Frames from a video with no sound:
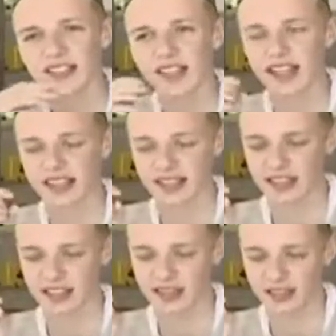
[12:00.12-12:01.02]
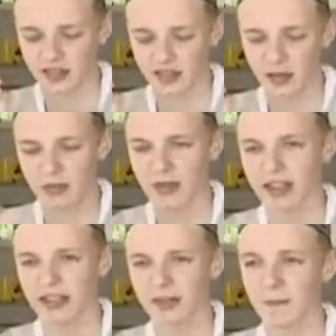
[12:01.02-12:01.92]
saying to my
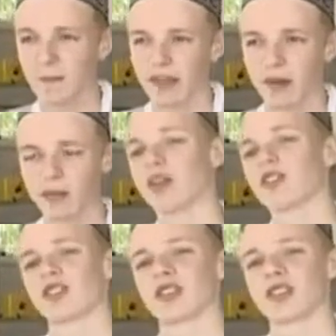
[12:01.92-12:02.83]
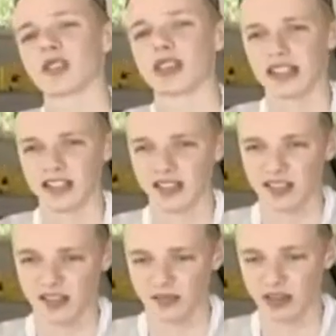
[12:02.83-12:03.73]
mother that I'm going to the cricket nets
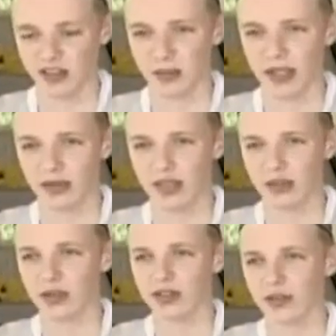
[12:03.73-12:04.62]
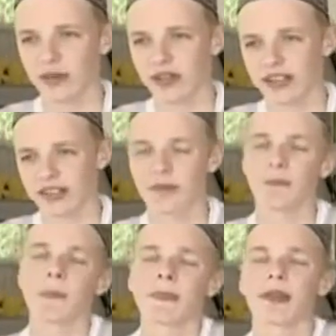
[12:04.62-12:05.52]
just to play cricket with a friend.
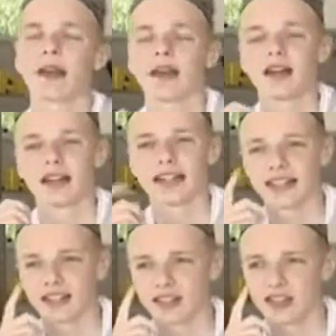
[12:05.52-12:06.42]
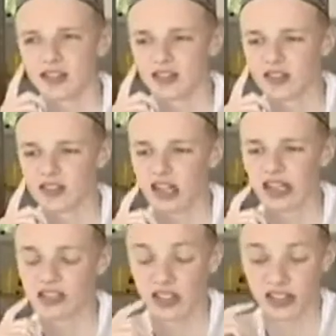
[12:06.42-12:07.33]
And
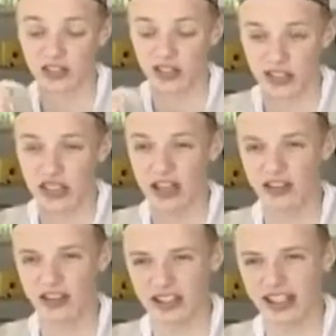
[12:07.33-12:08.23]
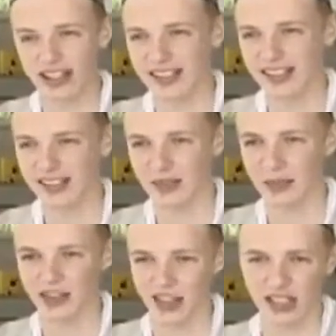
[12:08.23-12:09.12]
I actually did go to the nets
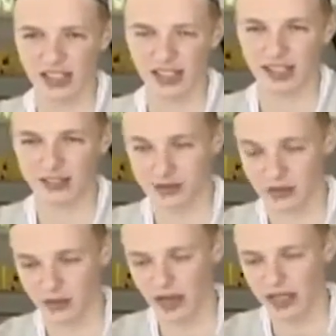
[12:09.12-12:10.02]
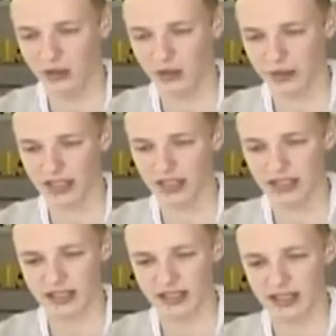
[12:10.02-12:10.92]
where Shahedi was waiting for me,
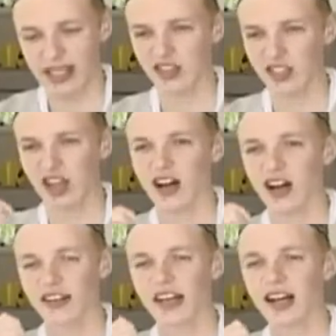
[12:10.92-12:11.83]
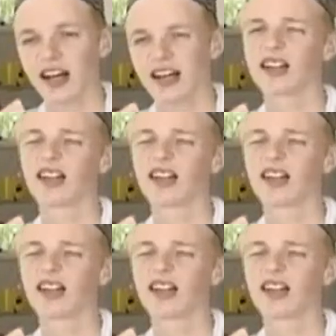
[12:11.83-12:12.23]
and he actually hired a car